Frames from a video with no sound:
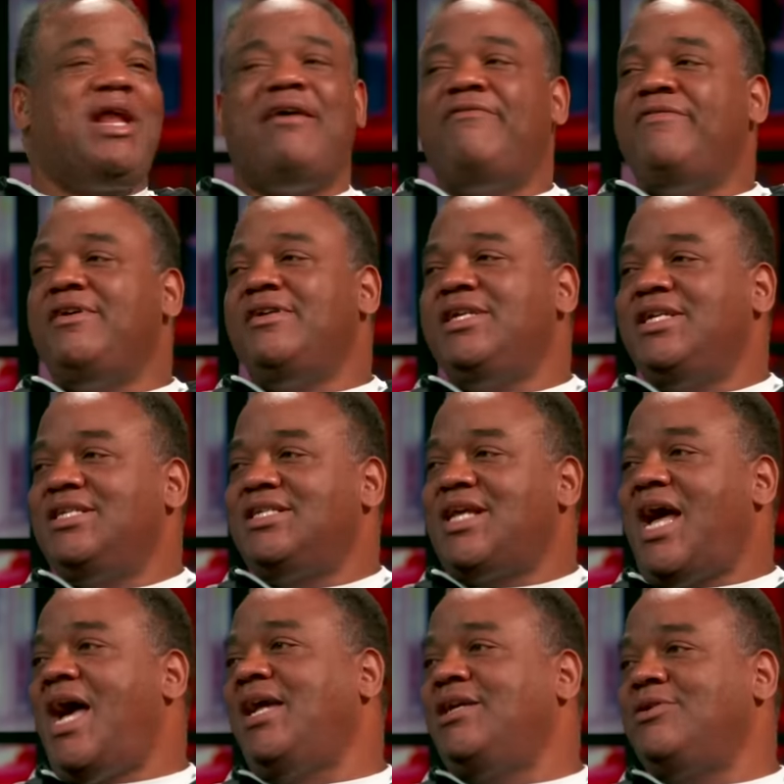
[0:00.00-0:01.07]
I felt
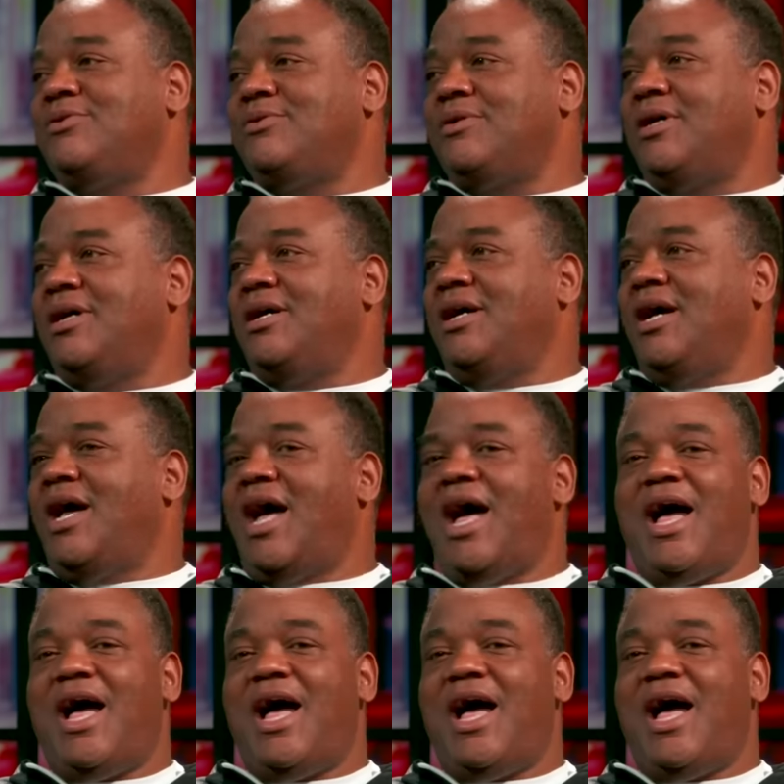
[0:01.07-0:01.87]
entitled. Mm-hmm.